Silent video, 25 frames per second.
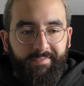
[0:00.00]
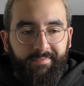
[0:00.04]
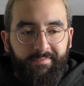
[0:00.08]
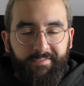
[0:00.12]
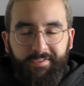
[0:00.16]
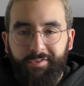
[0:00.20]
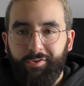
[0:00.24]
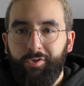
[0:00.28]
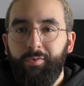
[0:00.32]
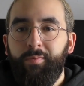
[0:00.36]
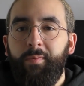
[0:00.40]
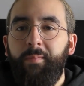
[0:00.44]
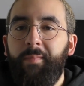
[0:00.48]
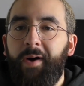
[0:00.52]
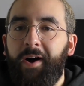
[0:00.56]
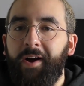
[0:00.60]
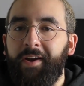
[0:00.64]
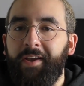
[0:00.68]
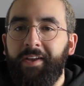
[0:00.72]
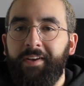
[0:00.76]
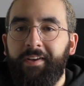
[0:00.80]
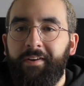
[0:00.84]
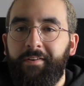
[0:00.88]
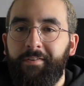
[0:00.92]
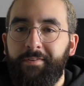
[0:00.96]

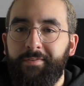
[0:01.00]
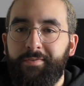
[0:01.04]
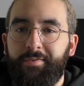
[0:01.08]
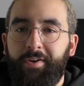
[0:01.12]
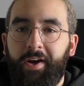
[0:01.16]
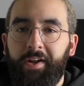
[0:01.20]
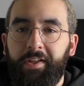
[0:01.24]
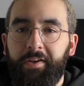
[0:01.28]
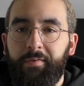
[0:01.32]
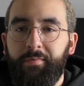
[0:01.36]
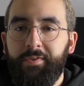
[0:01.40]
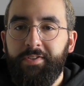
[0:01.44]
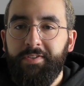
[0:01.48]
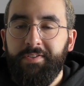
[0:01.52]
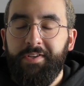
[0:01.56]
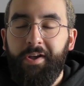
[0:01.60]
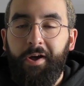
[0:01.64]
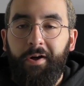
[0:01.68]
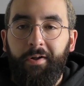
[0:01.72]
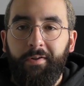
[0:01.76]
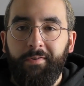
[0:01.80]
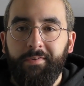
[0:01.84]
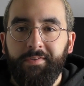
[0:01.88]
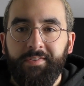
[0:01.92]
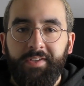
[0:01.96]
supermarket here in Australia, which is
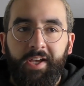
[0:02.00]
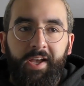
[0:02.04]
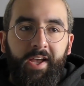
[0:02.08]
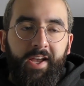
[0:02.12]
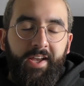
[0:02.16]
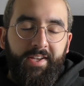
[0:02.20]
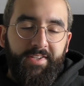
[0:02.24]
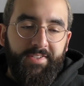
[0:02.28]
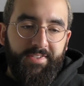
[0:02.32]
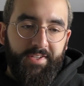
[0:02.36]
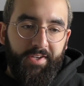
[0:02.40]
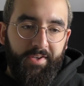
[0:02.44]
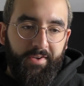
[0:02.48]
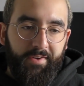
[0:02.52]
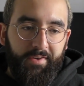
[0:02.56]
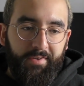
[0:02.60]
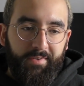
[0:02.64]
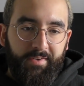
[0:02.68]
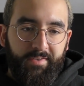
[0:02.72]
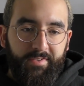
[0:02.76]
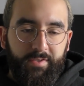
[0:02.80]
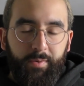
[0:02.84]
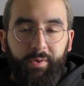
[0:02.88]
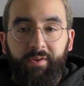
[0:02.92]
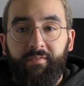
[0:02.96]
Coles.
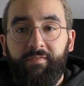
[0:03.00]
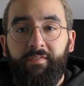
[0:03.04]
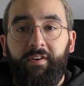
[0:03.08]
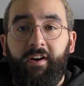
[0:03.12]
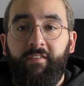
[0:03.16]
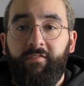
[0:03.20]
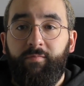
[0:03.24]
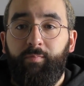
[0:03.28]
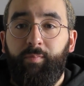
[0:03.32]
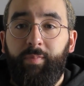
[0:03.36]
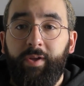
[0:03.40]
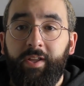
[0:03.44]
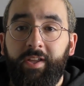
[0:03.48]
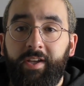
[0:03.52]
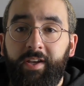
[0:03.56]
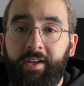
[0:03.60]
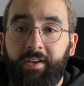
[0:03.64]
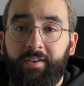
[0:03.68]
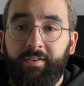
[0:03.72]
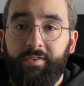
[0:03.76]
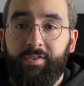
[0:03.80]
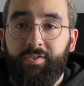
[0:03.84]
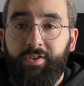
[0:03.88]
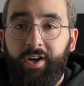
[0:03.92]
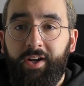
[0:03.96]
So 25
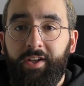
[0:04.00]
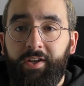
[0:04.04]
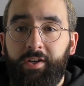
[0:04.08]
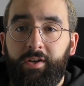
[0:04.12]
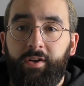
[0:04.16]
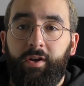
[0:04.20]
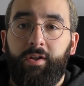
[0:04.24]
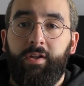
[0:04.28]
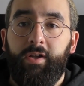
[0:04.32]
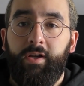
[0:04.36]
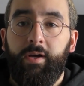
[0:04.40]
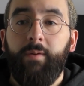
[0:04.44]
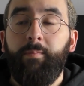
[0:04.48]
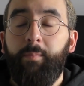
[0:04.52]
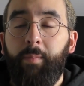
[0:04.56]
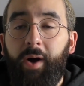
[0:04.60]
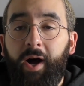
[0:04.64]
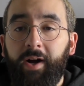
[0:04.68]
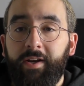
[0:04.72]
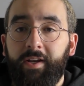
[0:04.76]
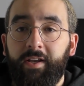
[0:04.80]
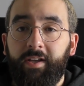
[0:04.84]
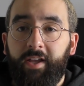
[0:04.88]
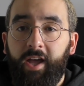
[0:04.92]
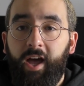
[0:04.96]
billion Australian dollar
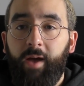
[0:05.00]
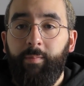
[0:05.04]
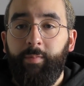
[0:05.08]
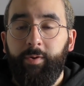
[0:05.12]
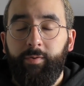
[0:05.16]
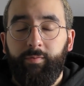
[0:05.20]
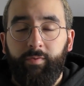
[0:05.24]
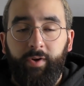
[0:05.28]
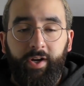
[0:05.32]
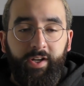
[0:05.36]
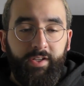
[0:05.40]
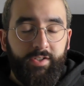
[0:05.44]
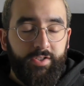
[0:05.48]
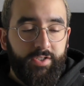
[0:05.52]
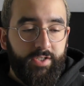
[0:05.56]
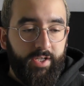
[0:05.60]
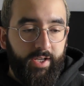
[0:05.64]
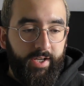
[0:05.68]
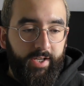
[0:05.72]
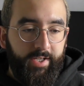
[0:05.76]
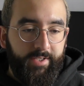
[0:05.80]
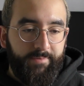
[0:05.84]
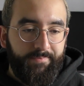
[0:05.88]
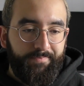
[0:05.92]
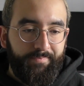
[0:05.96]
market cap it reached.
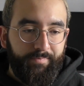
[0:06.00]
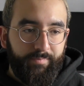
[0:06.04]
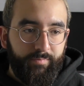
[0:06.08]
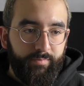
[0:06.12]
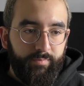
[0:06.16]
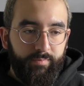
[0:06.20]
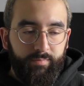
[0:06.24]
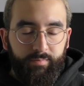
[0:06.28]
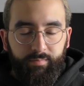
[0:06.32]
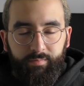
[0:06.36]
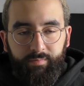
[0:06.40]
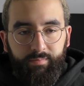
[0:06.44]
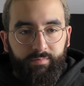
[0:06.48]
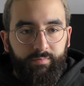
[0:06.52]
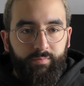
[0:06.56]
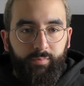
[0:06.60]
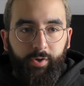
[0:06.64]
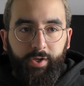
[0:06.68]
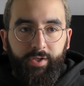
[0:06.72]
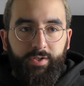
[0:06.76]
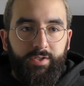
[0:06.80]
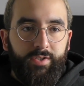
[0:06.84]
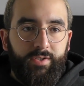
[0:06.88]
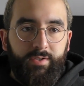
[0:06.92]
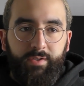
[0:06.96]

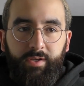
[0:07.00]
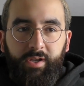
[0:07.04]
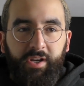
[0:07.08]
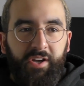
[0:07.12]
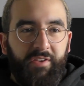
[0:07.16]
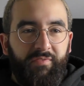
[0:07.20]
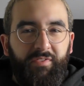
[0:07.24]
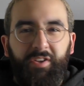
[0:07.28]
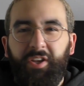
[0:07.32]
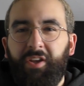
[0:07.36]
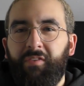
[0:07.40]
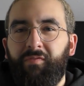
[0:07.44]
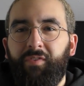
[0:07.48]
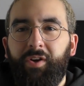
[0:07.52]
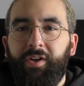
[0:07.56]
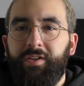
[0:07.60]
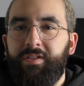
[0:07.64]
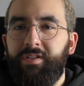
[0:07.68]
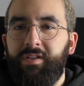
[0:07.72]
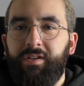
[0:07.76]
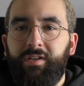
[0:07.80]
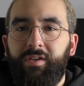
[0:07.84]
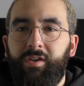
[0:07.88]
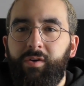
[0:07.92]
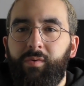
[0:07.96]
Which, you know, if you convert
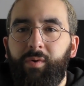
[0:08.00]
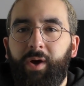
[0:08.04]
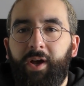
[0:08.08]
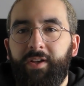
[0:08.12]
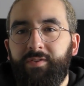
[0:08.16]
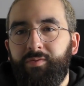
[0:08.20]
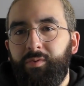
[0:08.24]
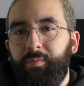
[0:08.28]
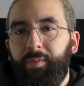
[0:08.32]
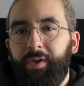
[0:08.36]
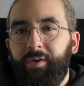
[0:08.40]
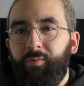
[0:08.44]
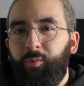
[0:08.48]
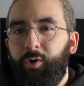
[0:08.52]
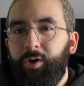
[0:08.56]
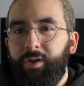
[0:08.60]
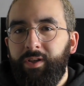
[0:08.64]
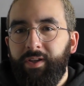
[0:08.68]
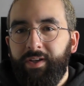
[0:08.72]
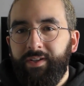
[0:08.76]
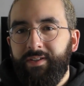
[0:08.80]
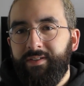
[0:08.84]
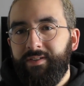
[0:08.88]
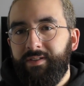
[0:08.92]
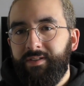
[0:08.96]
to US would be
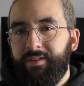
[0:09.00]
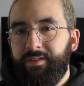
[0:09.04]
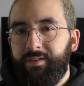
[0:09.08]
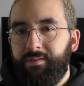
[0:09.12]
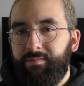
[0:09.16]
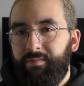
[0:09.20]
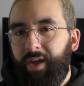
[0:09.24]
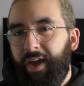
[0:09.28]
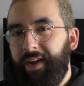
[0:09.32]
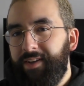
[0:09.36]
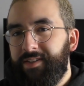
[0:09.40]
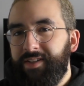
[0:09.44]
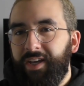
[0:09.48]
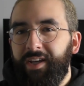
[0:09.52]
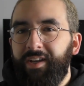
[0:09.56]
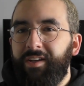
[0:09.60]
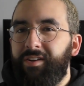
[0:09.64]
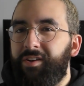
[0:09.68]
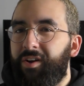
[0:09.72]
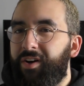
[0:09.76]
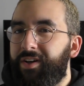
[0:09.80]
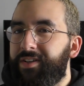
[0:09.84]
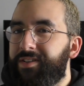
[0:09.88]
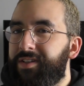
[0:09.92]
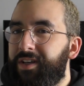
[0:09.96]
what, like
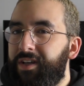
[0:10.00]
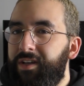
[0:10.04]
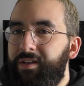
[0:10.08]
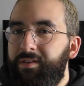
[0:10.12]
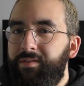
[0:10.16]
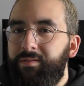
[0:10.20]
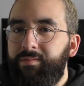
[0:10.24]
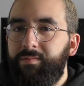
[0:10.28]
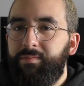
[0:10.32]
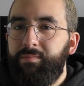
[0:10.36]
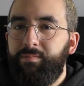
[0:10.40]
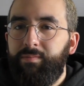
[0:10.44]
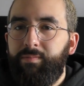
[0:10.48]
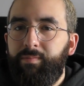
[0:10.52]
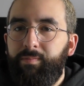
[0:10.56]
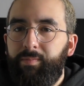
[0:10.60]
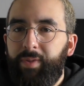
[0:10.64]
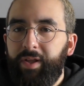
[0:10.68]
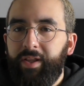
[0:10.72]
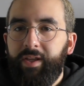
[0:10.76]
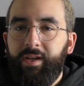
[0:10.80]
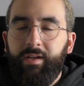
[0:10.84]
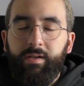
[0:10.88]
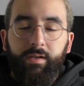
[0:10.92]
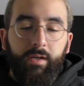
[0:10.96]
18, 19
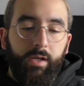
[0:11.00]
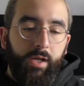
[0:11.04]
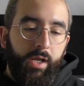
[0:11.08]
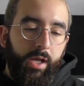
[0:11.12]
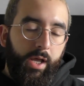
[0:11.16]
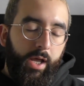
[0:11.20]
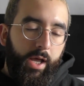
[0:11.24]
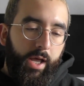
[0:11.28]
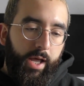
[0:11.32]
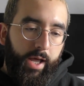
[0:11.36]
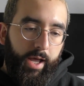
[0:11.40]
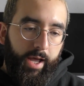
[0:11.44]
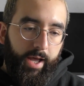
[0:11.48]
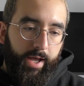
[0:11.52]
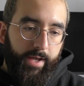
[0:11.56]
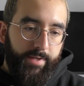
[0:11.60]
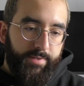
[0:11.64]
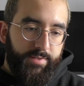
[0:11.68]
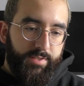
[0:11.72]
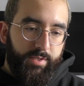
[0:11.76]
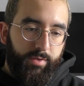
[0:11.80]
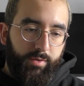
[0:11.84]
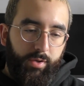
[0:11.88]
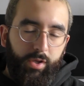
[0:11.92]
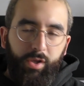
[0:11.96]
billion?
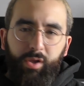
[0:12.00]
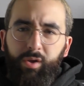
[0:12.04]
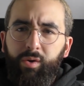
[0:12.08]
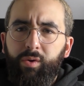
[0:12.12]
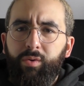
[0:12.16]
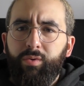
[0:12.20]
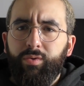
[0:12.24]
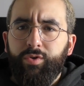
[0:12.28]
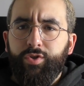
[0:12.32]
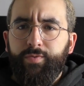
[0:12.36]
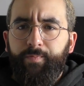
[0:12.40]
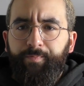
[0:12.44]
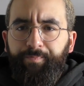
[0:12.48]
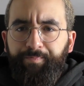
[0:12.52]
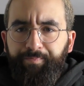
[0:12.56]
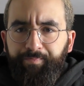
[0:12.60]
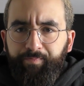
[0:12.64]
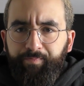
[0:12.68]
So huge.